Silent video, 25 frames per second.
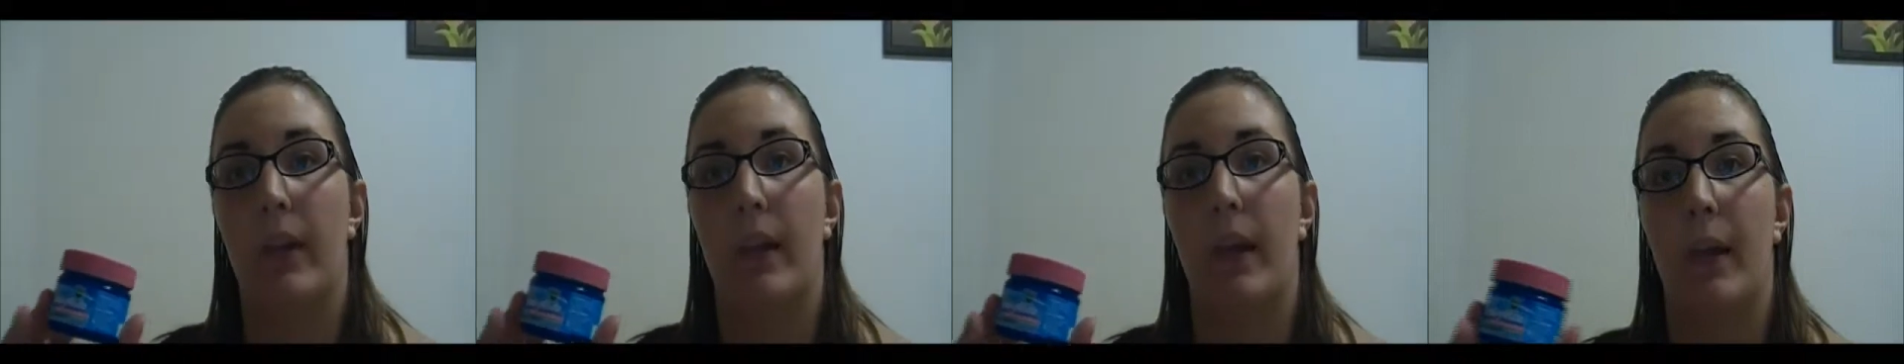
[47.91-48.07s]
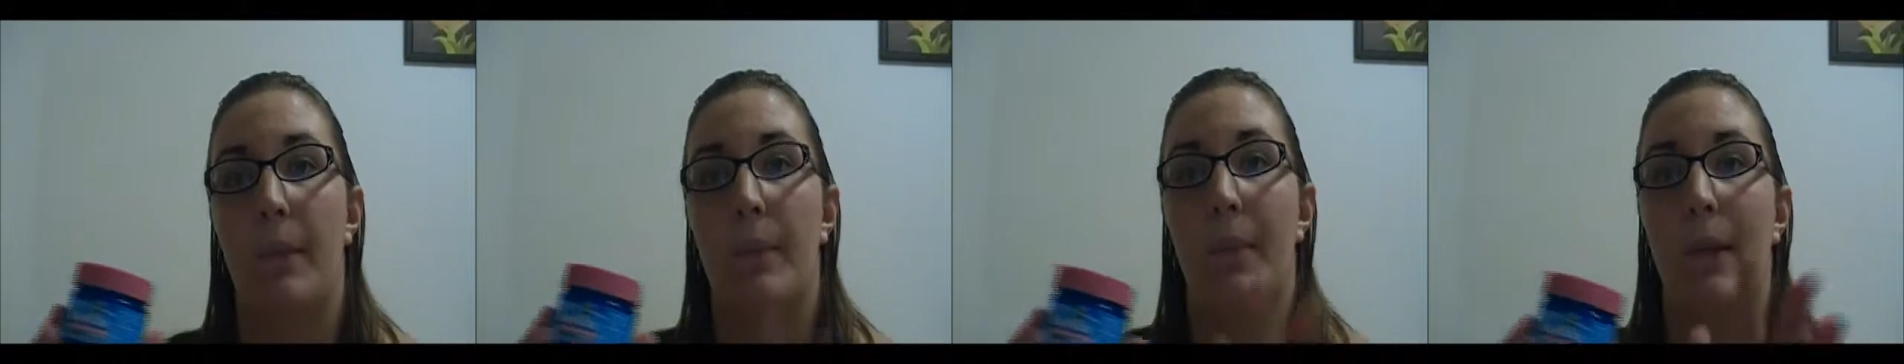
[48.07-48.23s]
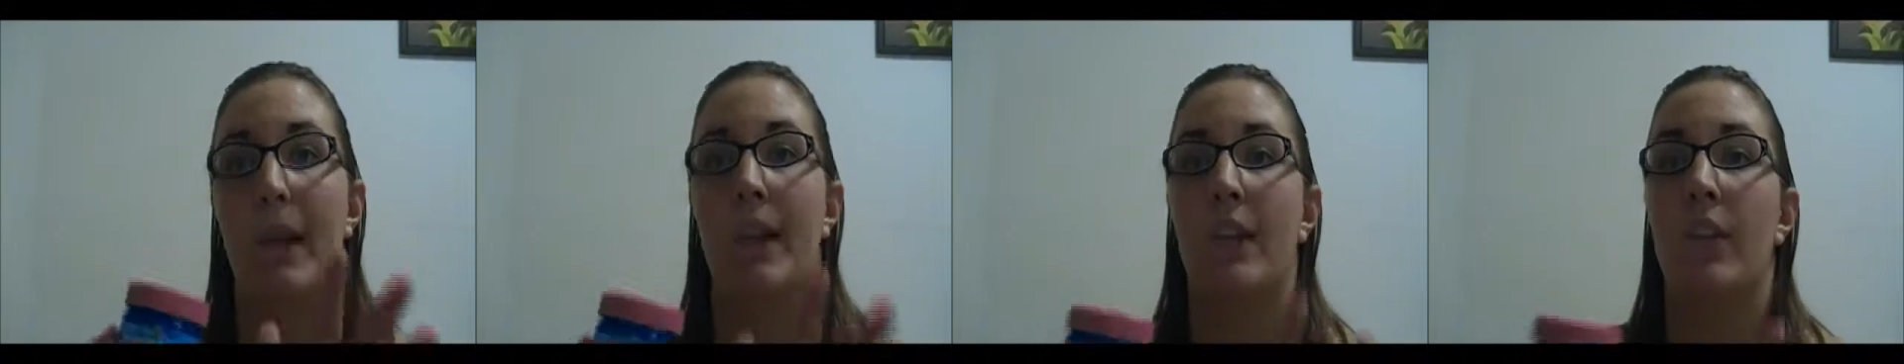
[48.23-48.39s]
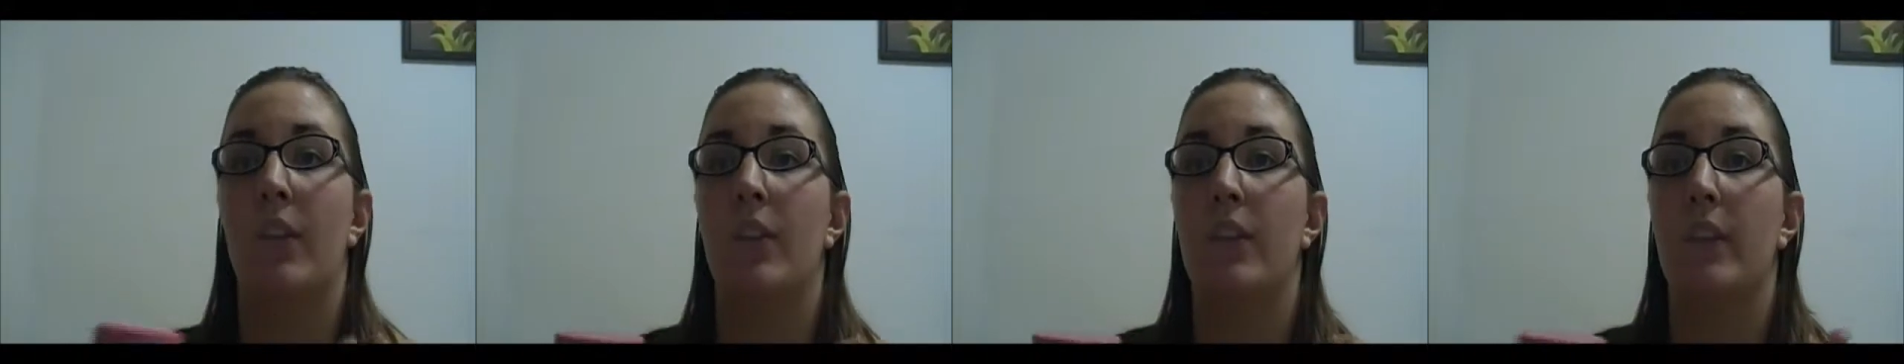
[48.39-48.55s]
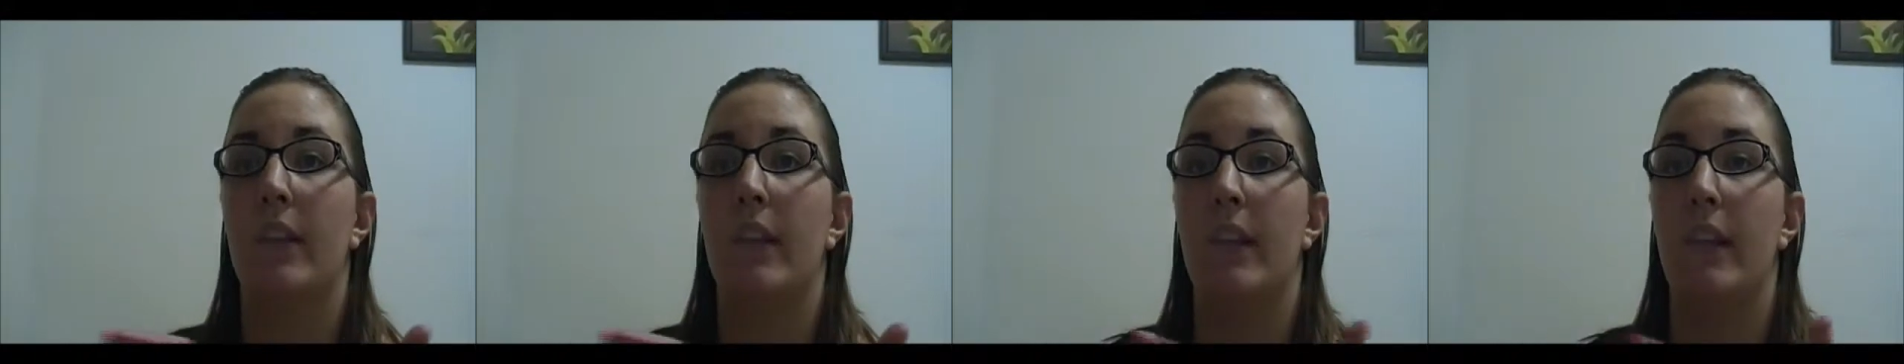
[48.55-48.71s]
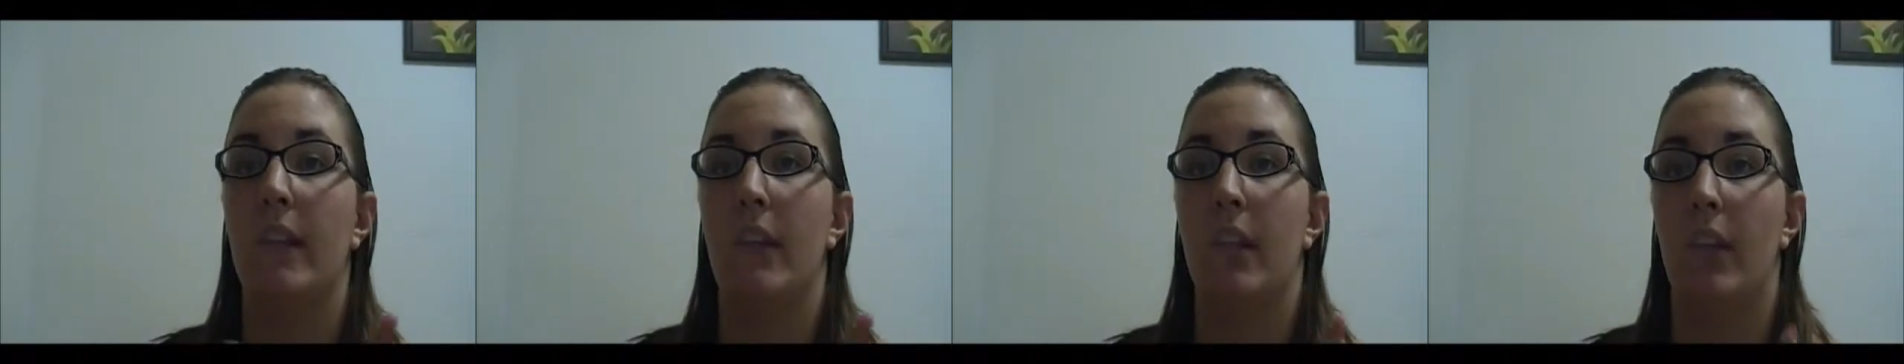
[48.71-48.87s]

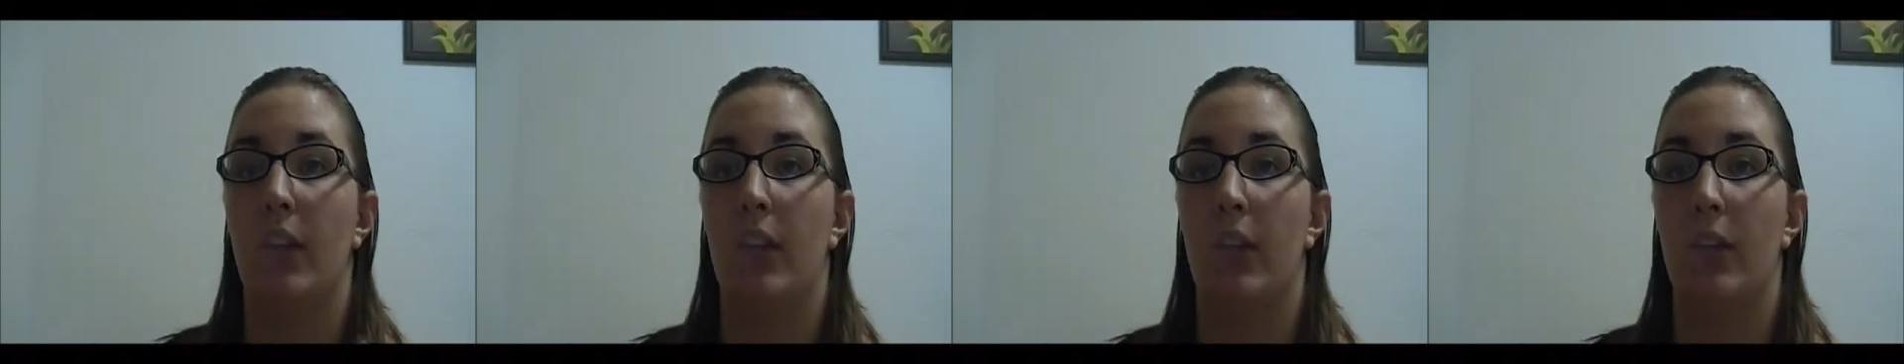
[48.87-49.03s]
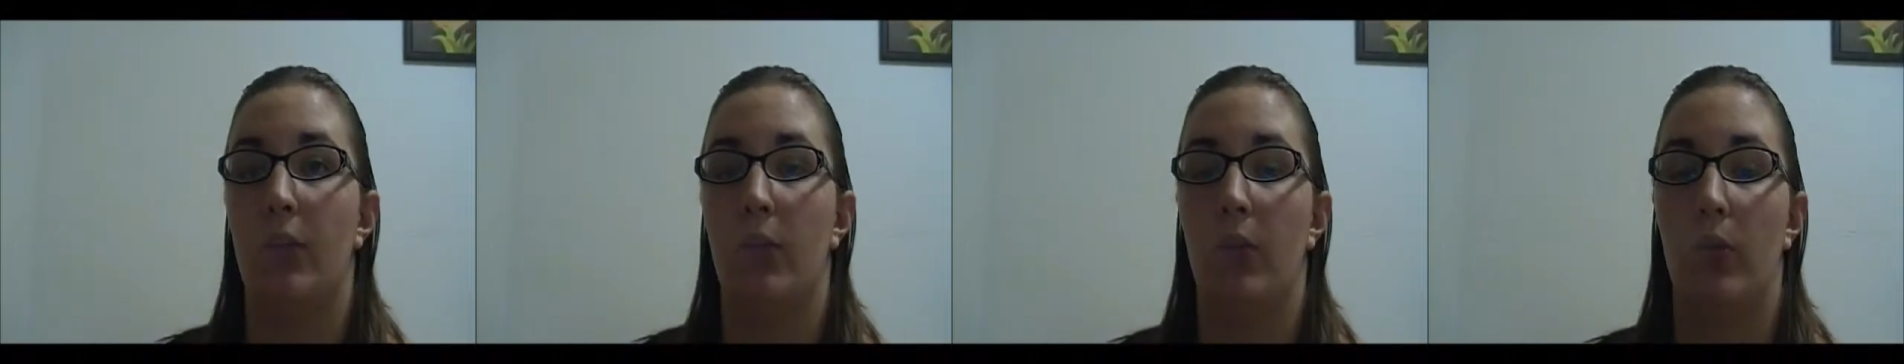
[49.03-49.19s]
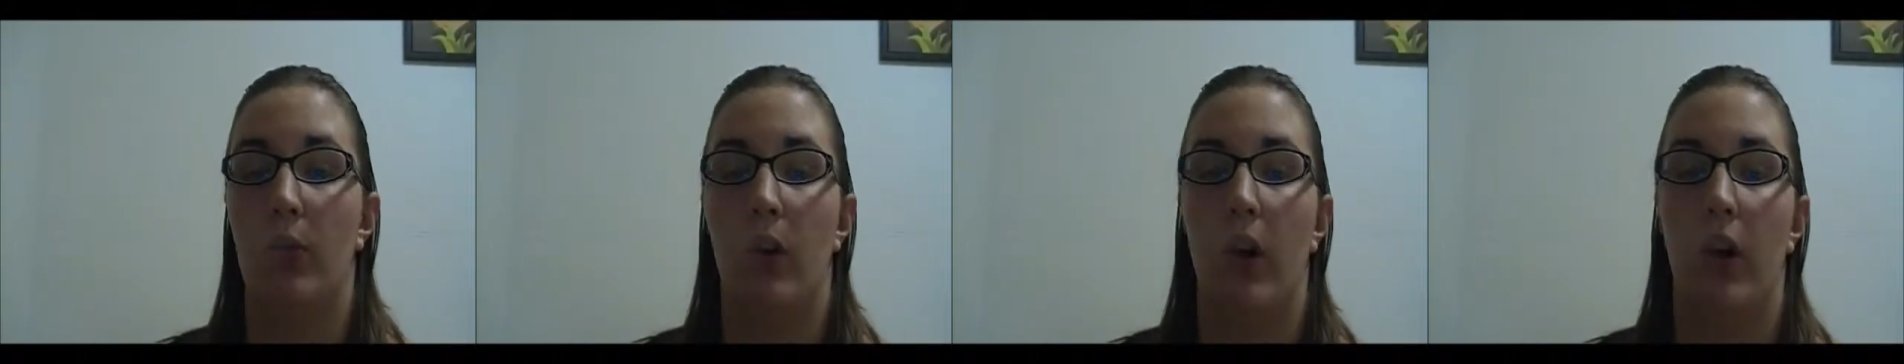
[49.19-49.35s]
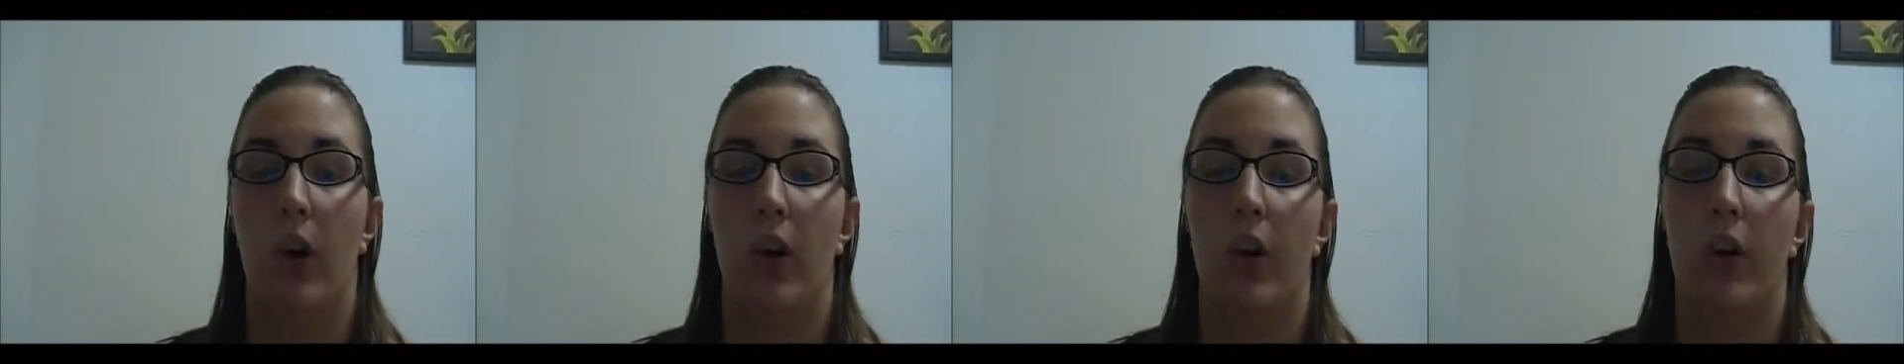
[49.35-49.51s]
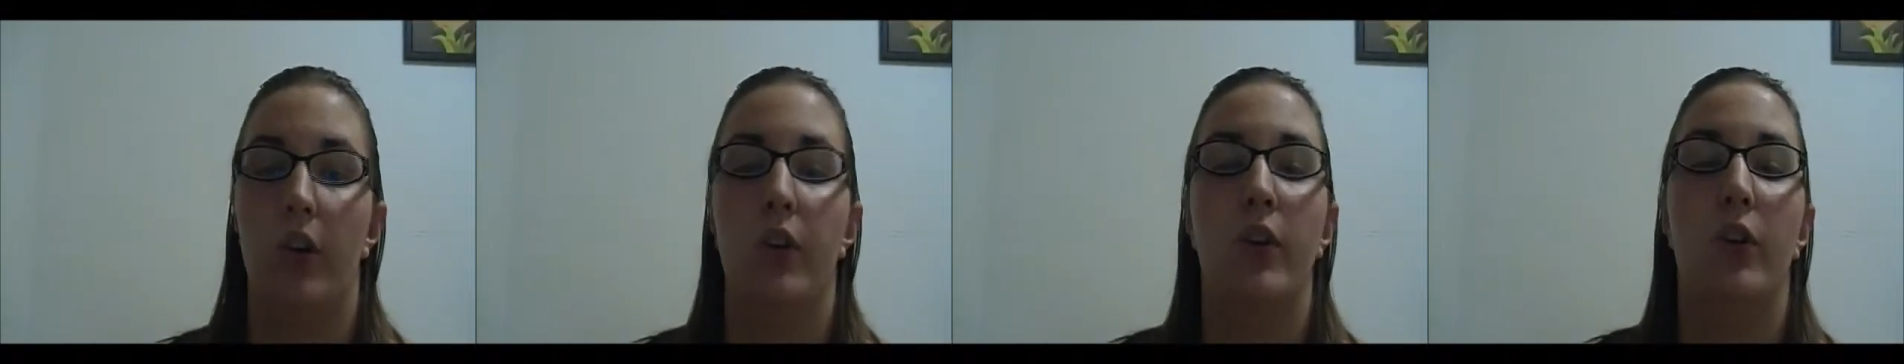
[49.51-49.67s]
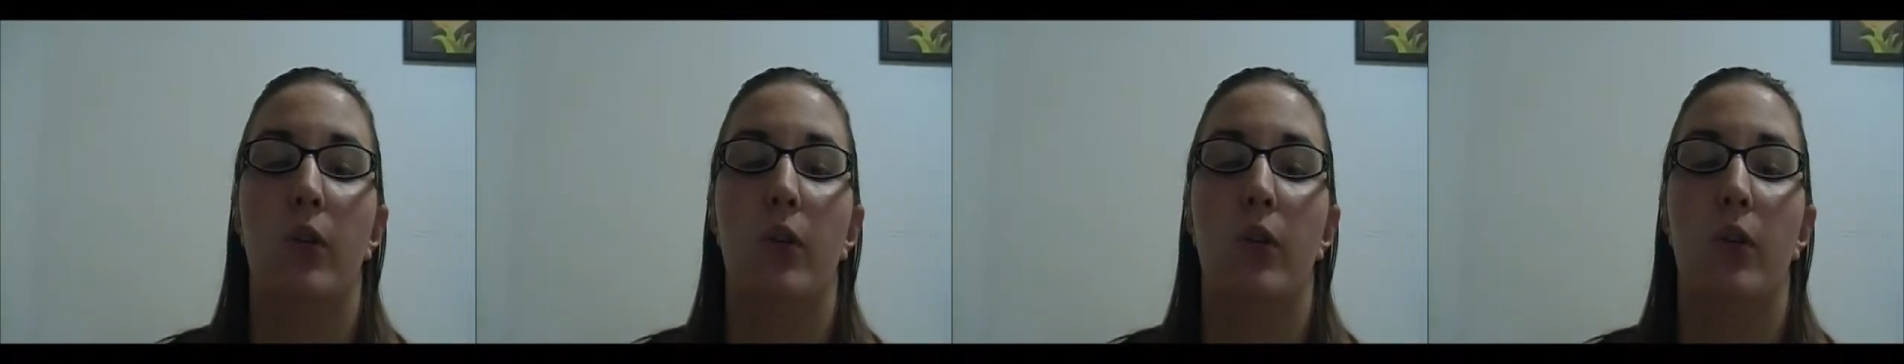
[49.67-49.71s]
Apparently you are